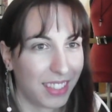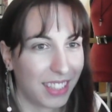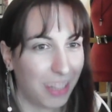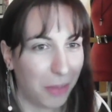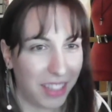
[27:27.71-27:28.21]

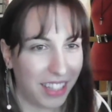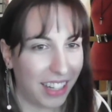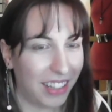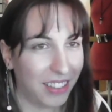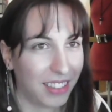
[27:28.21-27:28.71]
With the
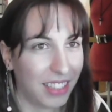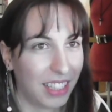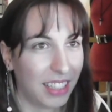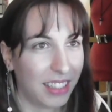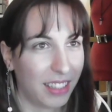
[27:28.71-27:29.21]
colors.
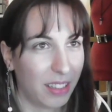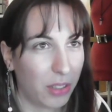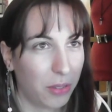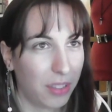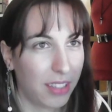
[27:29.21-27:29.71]

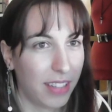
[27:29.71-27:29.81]
So this